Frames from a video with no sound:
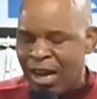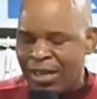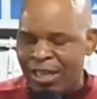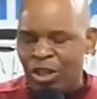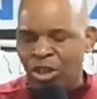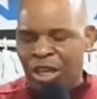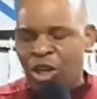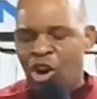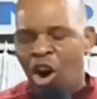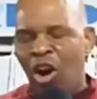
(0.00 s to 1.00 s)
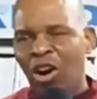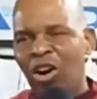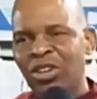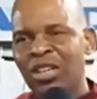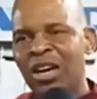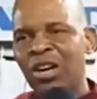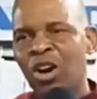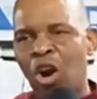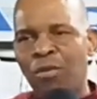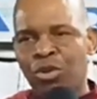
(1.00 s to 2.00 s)
you know, the God
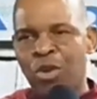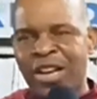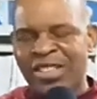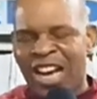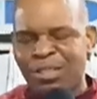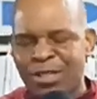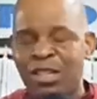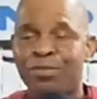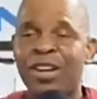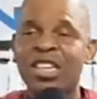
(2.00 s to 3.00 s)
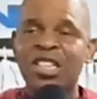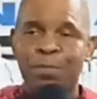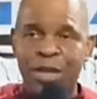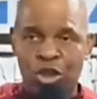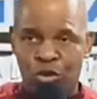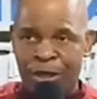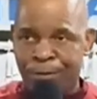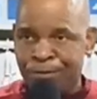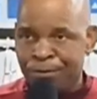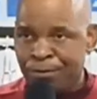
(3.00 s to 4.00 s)
of grace has been defending this ministry.
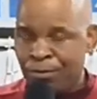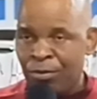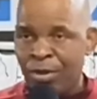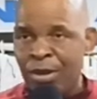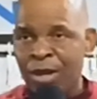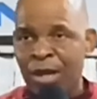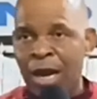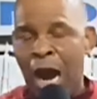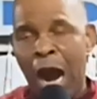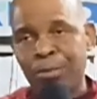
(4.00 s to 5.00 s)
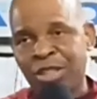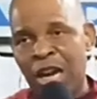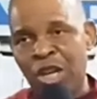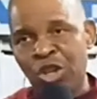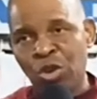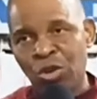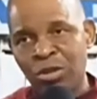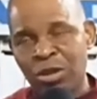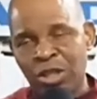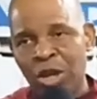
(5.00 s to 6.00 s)
Amen. I'm telling you,
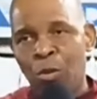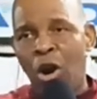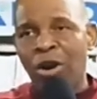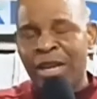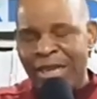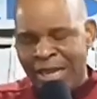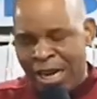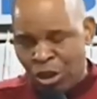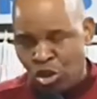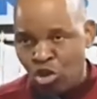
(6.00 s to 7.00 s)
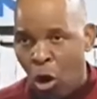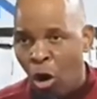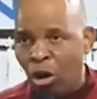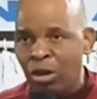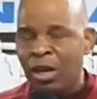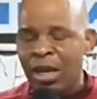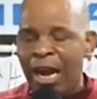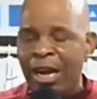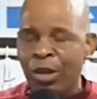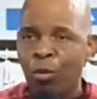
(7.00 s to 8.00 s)
the one in Seoul
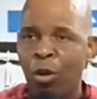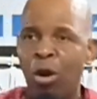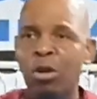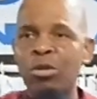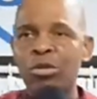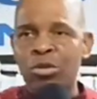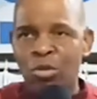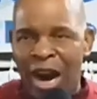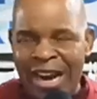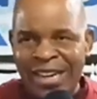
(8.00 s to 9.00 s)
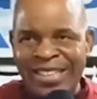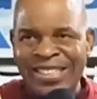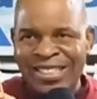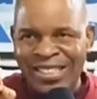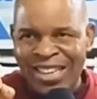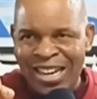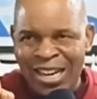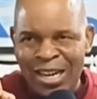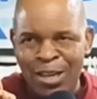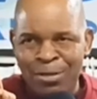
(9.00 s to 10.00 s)
and the one right
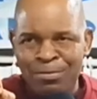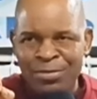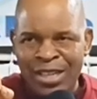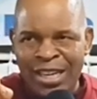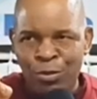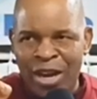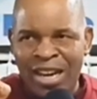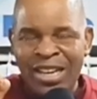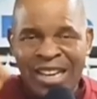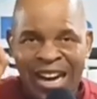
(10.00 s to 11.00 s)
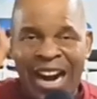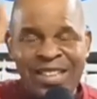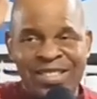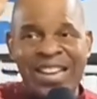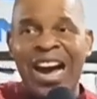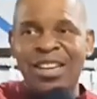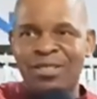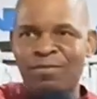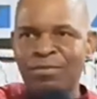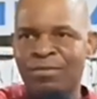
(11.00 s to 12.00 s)
um, area
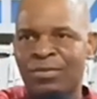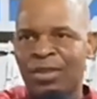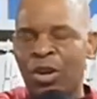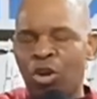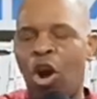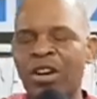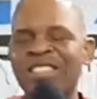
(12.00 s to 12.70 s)
Ansan. God is